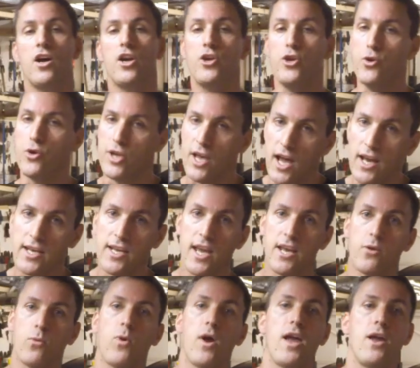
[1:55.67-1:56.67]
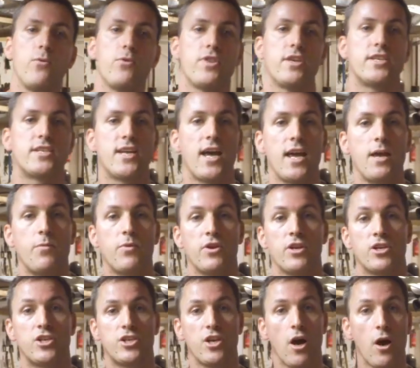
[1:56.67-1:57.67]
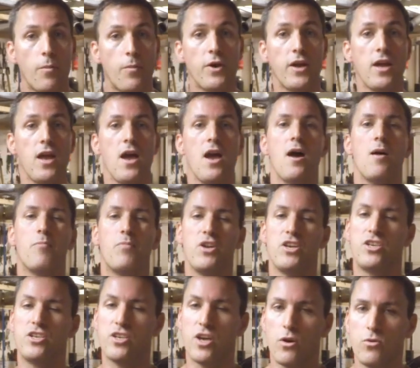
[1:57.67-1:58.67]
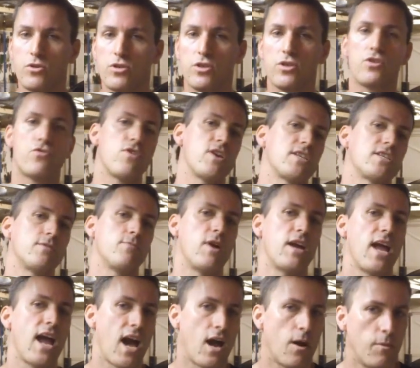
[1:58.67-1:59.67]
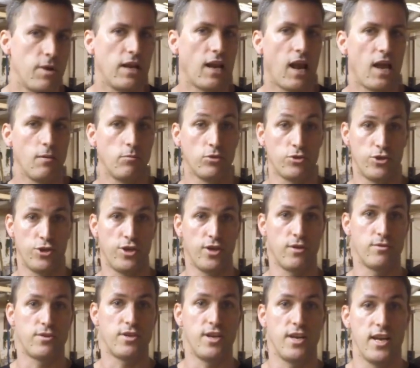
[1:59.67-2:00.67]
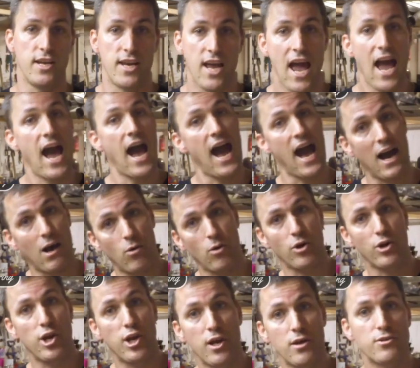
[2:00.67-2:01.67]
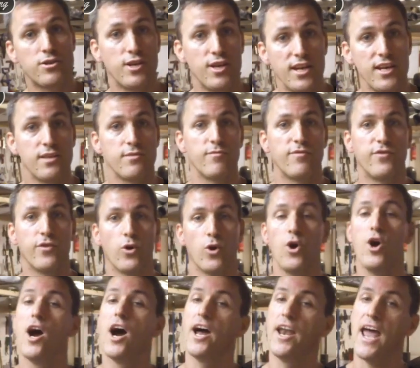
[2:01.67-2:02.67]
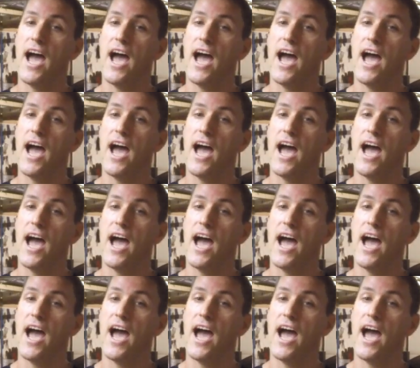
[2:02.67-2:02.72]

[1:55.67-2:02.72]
You can get away with a tape and a Sharpie, but don't underestimate how many labels you're going to need, how long you're going to need them for, and